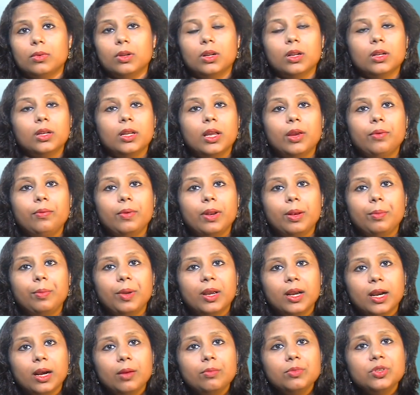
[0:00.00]
they will
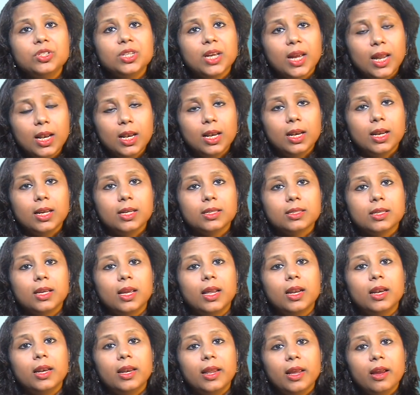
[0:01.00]
become childless,
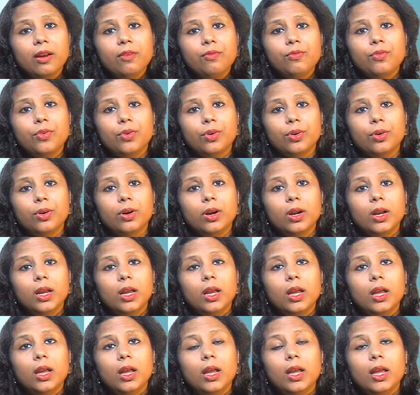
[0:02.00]
and therefore
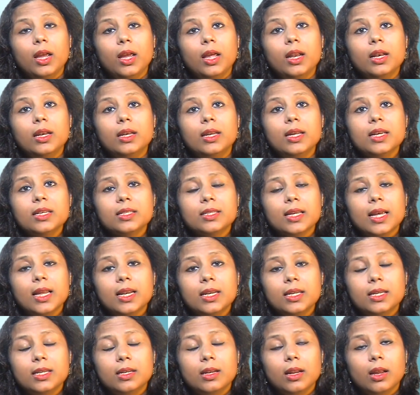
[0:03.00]
in
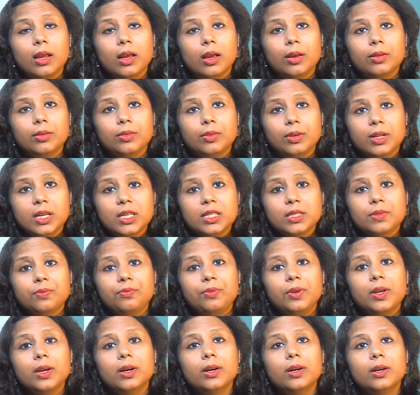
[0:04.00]
this
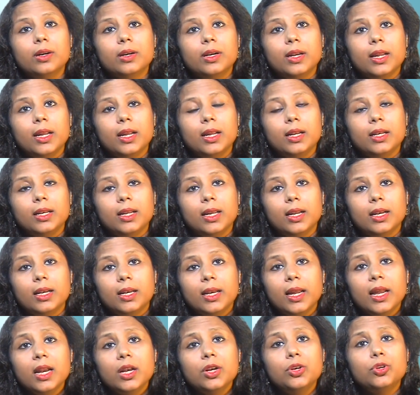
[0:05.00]
fear they
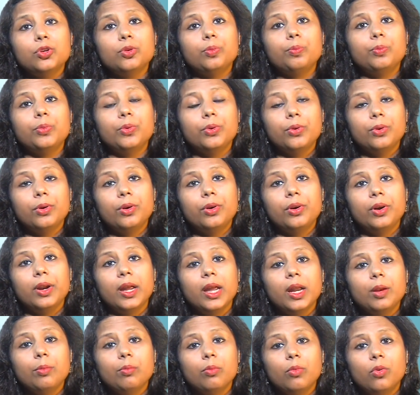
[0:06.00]
tend to
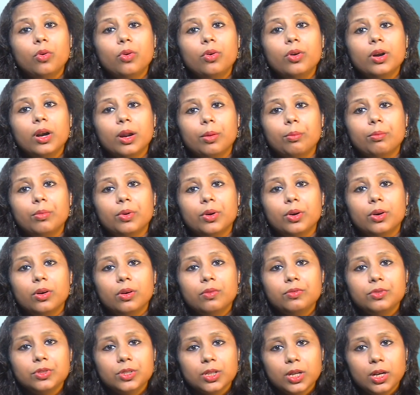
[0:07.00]
procreate more number
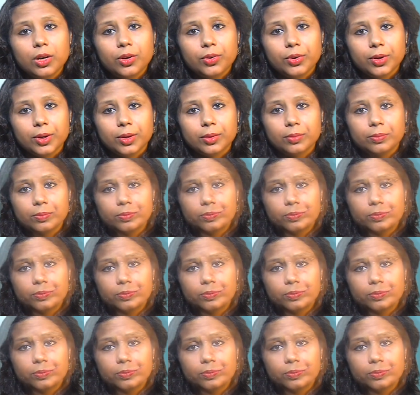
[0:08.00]
of children.